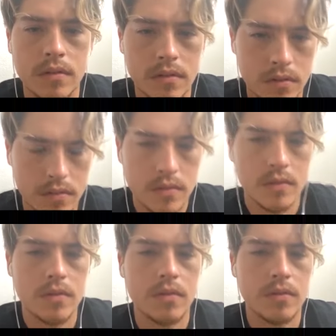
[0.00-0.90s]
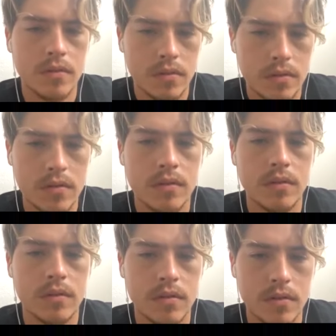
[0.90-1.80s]

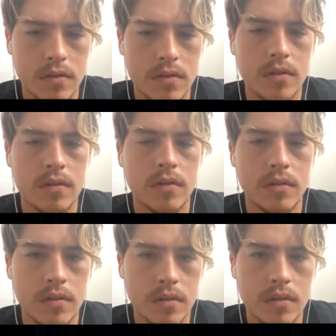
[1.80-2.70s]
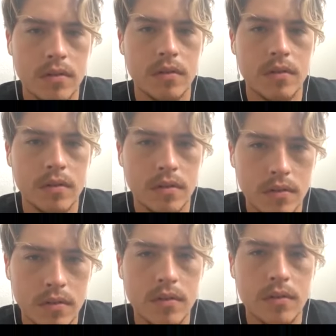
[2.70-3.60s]

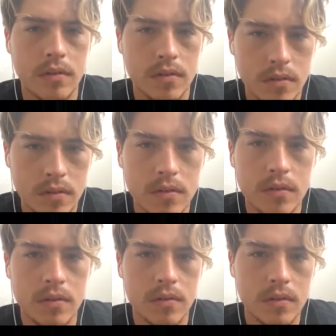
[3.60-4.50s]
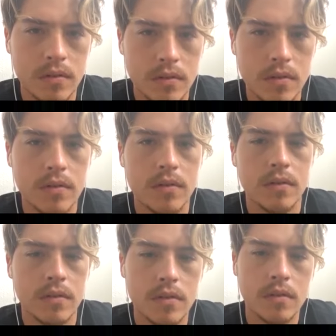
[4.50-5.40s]

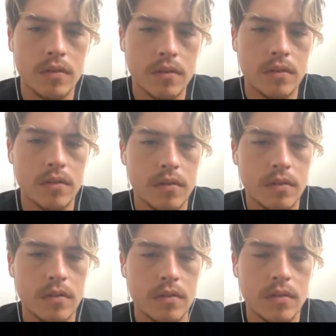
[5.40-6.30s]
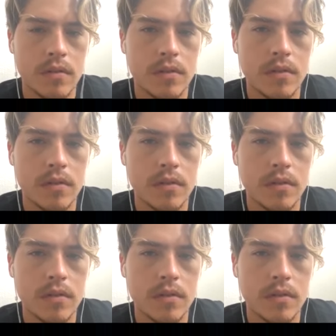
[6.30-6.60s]
No words are spoken by the person on screen.